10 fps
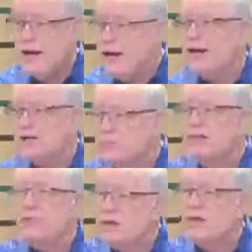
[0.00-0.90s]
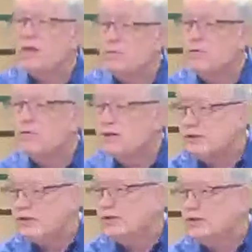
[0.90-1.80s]
ask me meaningful
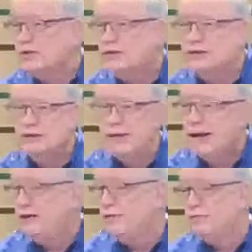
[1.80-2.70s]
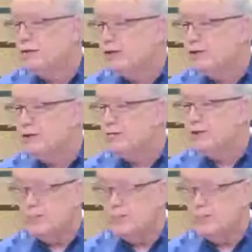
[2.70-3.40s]
questions, I don't feel like they really